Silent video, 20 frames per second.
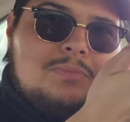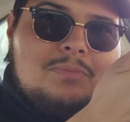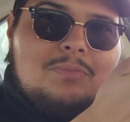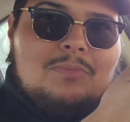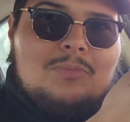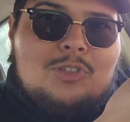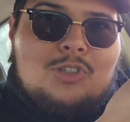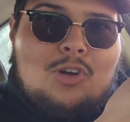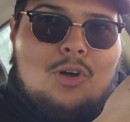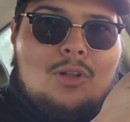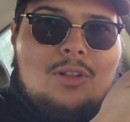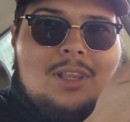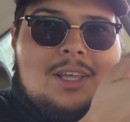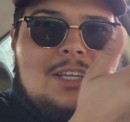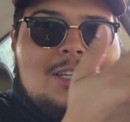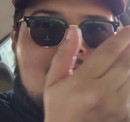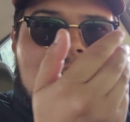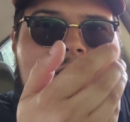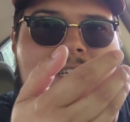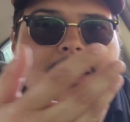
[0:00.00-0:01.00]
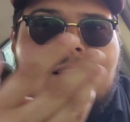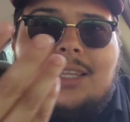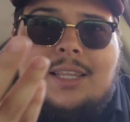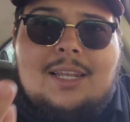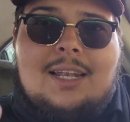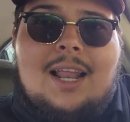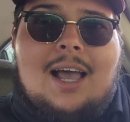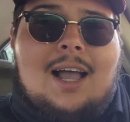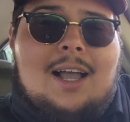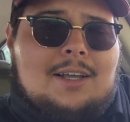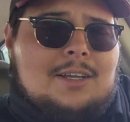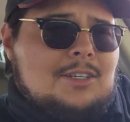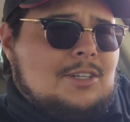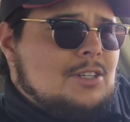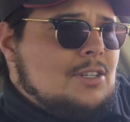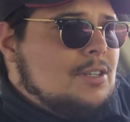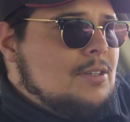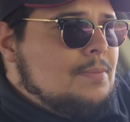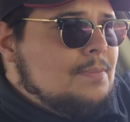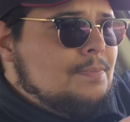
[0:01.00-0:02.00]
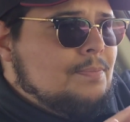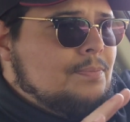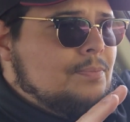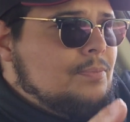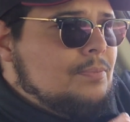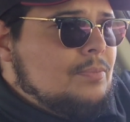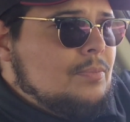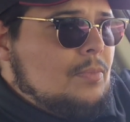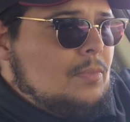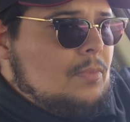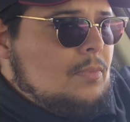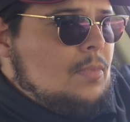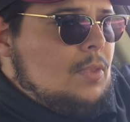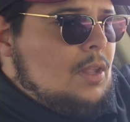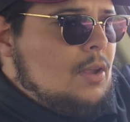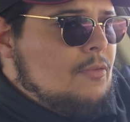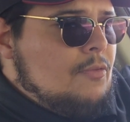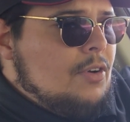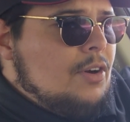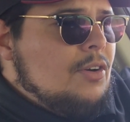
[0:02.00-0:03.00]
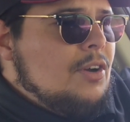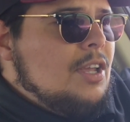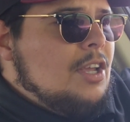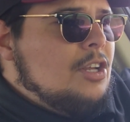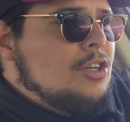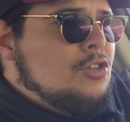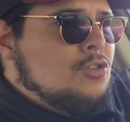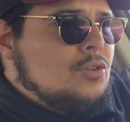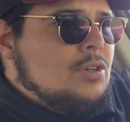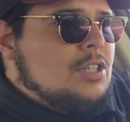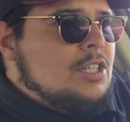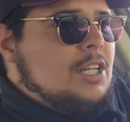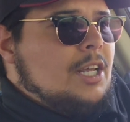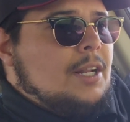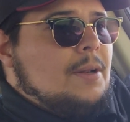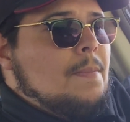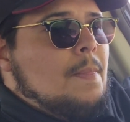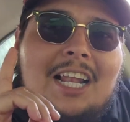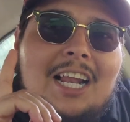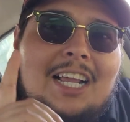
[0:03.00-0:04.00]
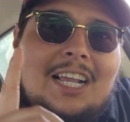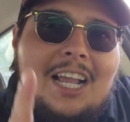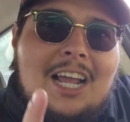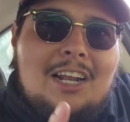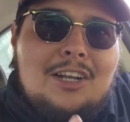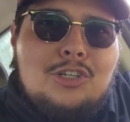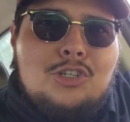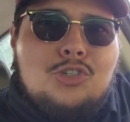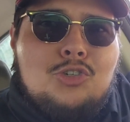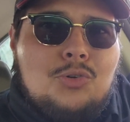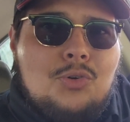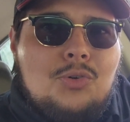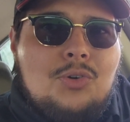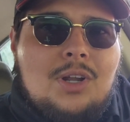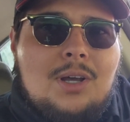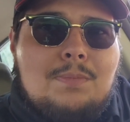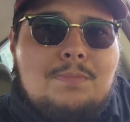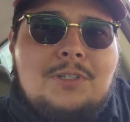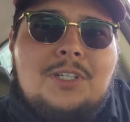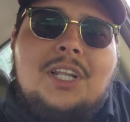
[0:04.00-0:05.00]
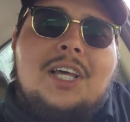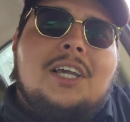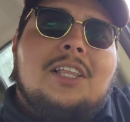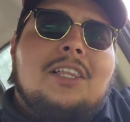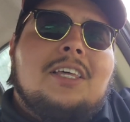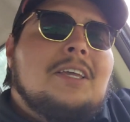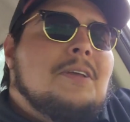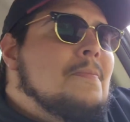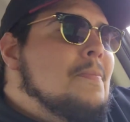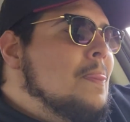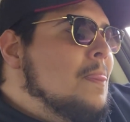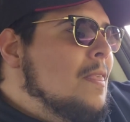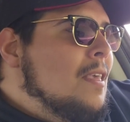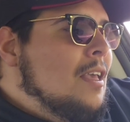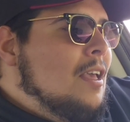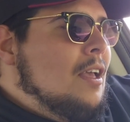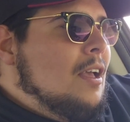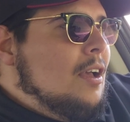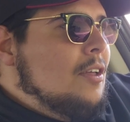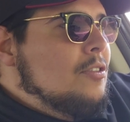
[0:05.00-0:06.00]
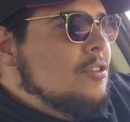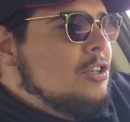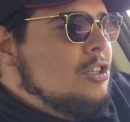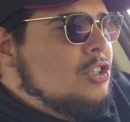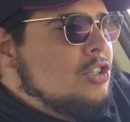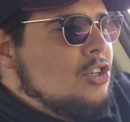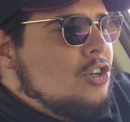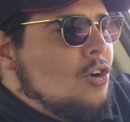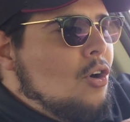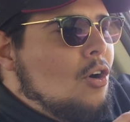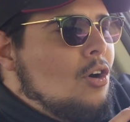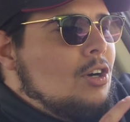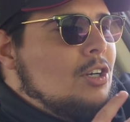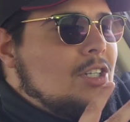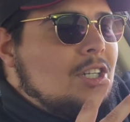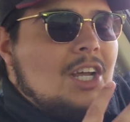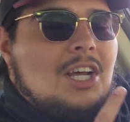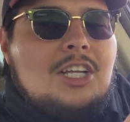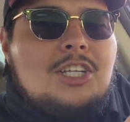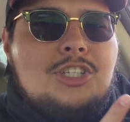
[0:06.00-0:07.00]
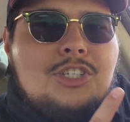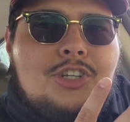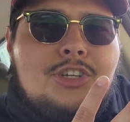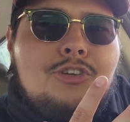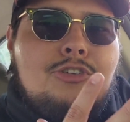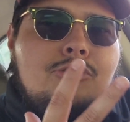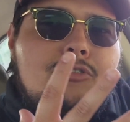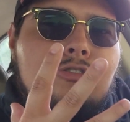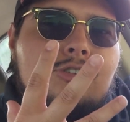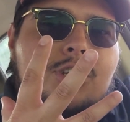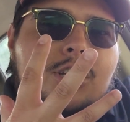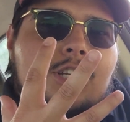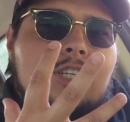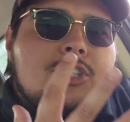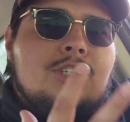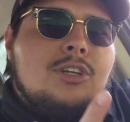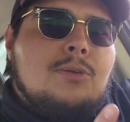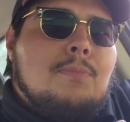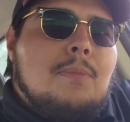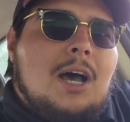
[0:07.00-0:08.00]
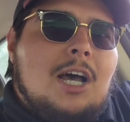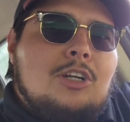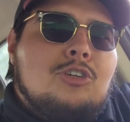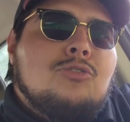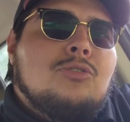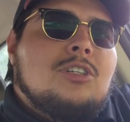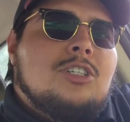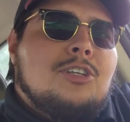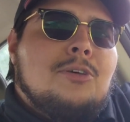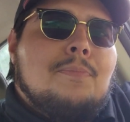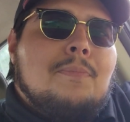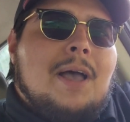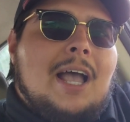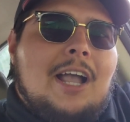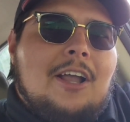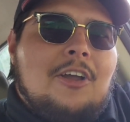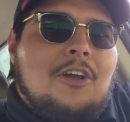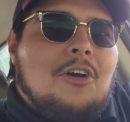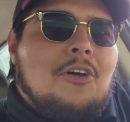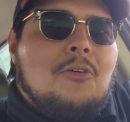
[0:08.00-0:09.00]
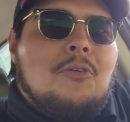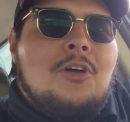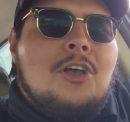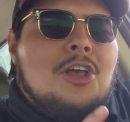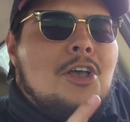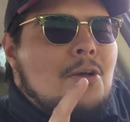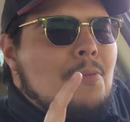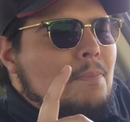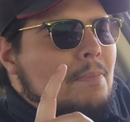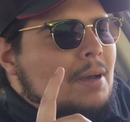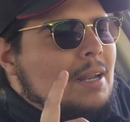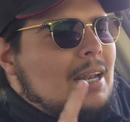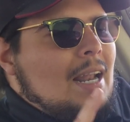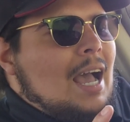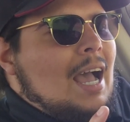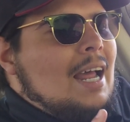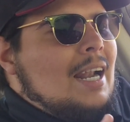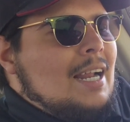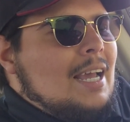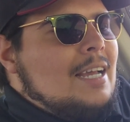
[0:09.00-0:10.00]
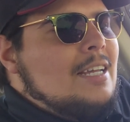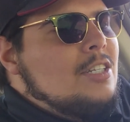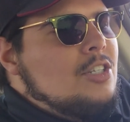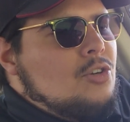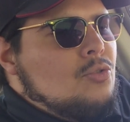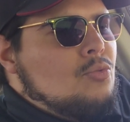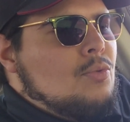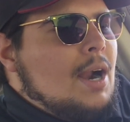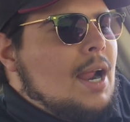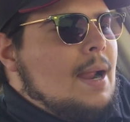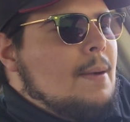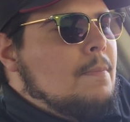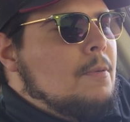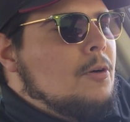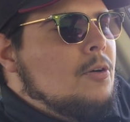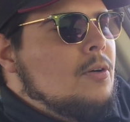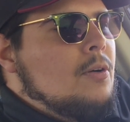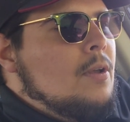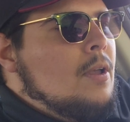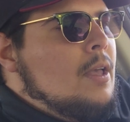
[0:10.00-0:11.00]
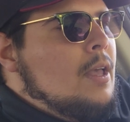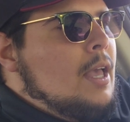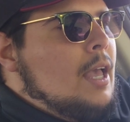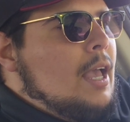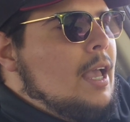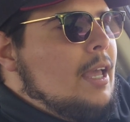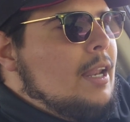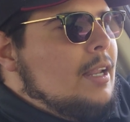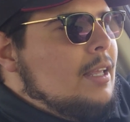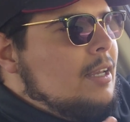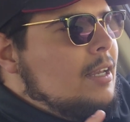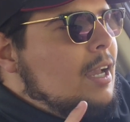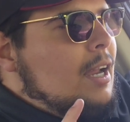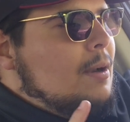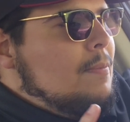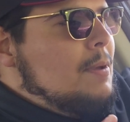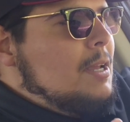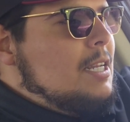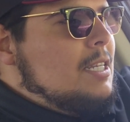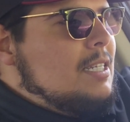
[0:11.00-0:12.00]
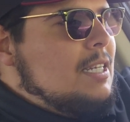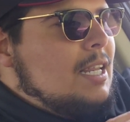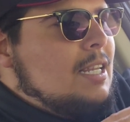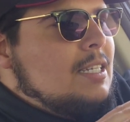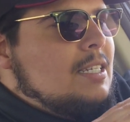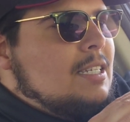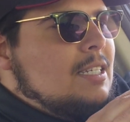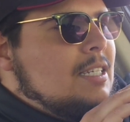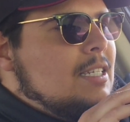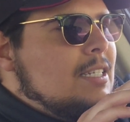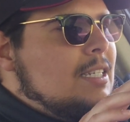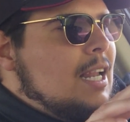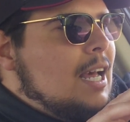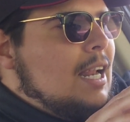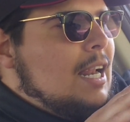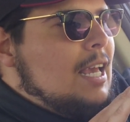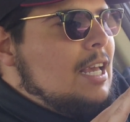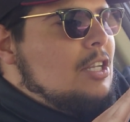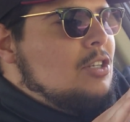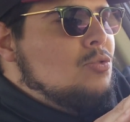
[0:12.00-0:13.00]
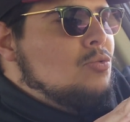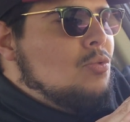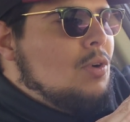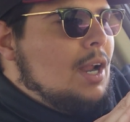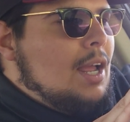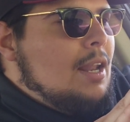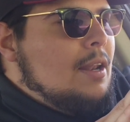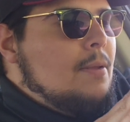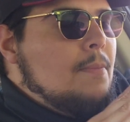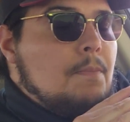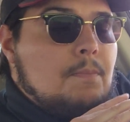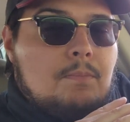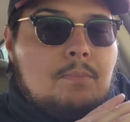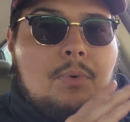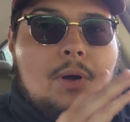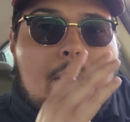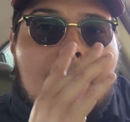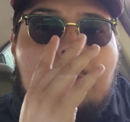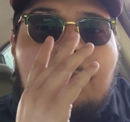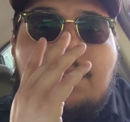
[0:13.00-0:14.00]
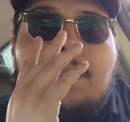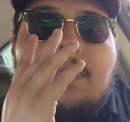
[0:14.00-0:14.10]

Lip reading: Solis, Lenox. Very interesting. I kind of screwed up slightly. This cigar does use a Sumatra tobacco, but not as the wrapper, and it kind of makes sense because it's not as red, but